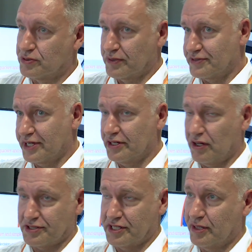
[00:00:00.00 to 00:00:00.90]
we've seen
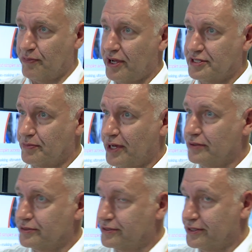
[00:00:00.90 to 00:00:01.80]
lots in the press
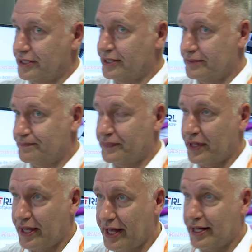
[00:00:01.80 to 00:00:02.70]
about the
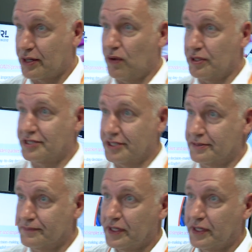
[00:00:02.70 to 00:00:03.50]
air quality